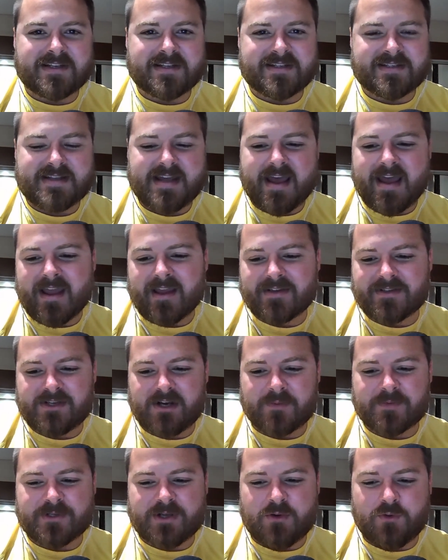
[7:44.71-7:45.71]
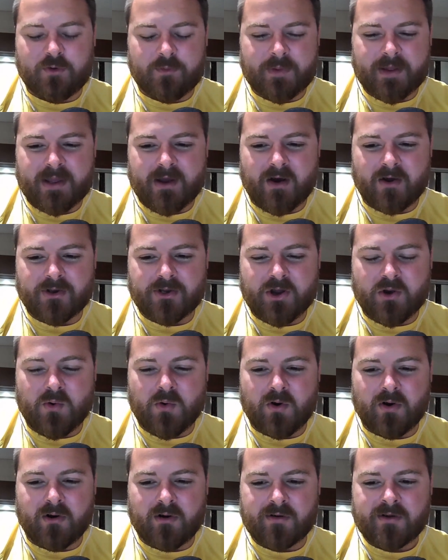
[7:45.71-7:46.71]
to say in terms of who would be on
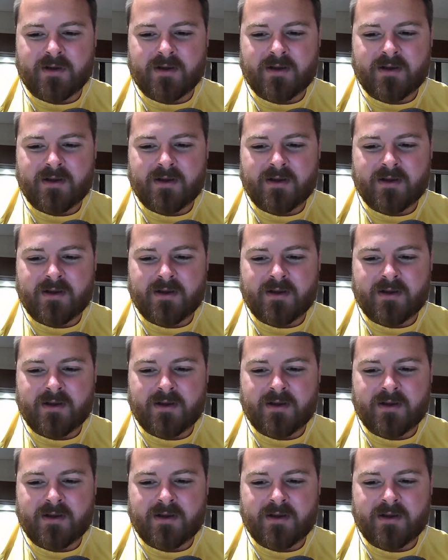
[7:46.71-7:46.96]
your